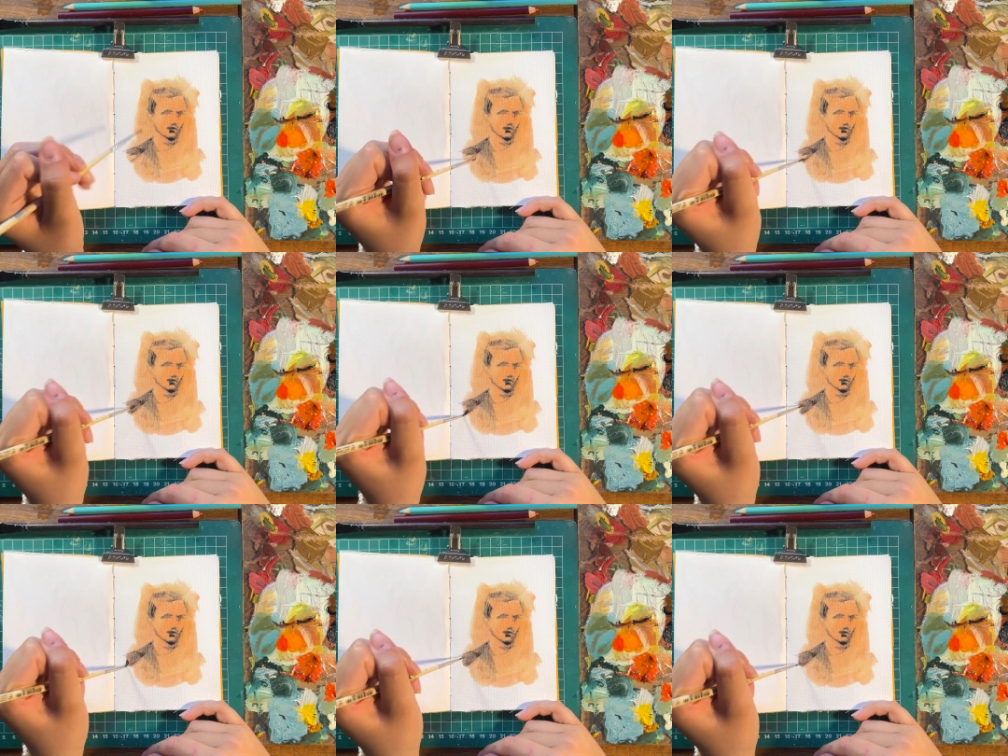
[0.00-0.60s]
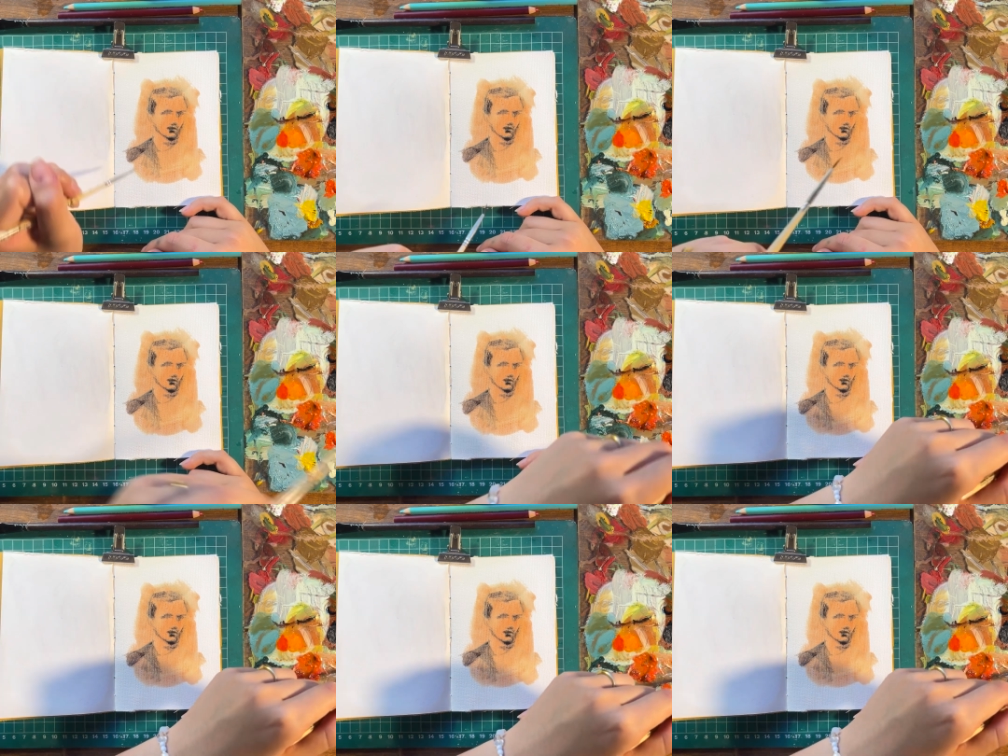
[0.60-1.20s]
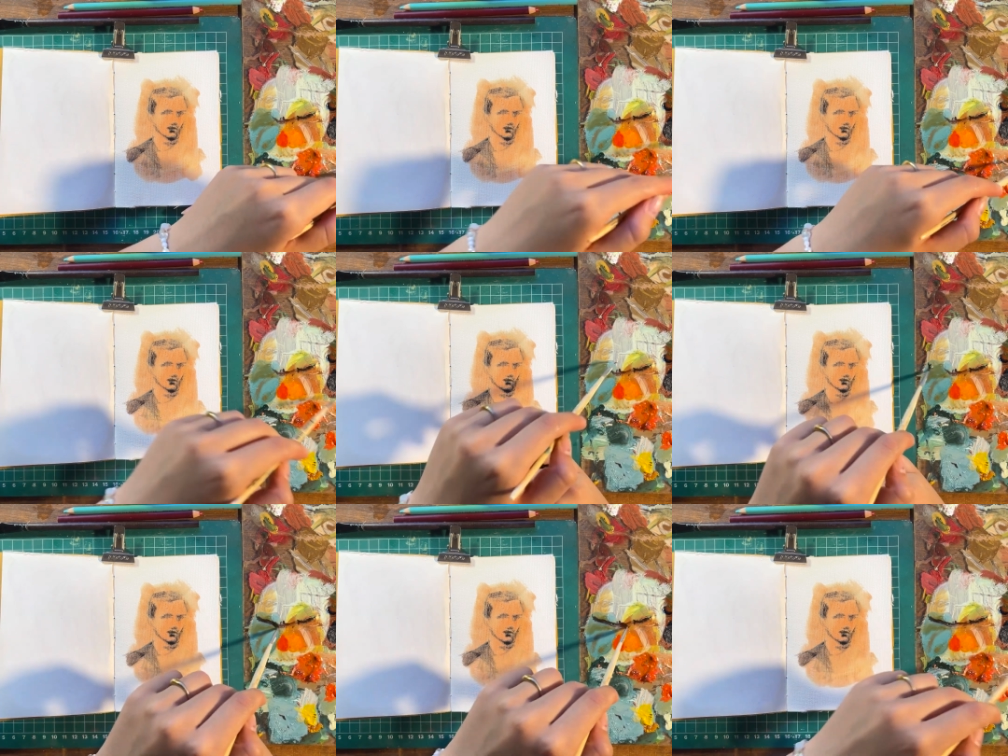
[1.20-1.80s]
ended up in this
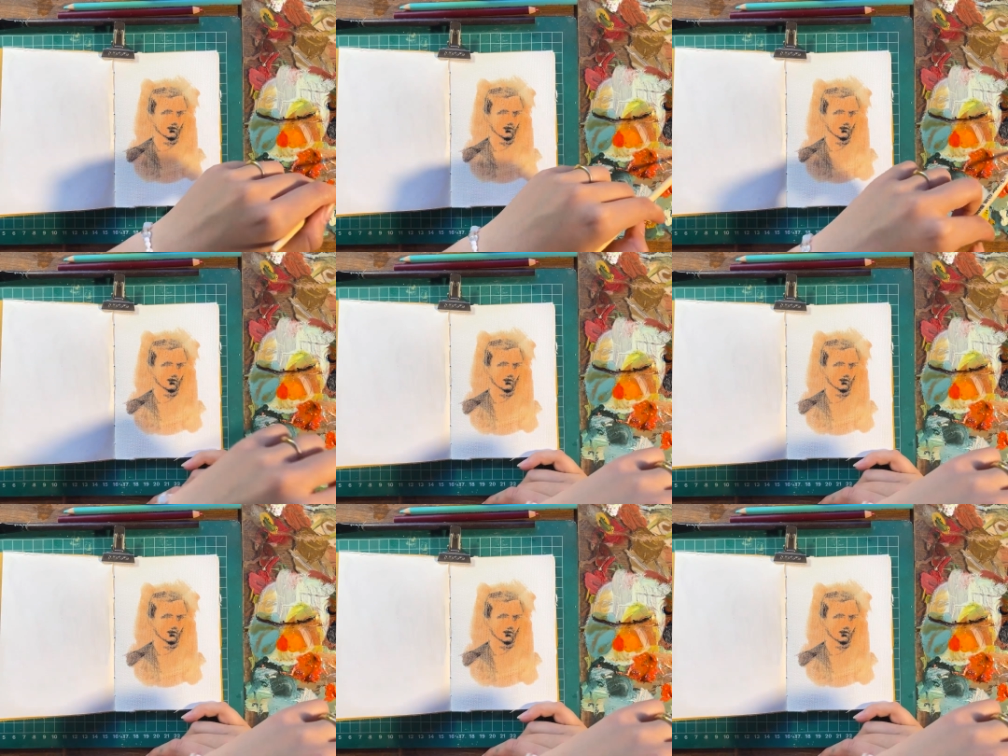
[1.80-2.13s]
town,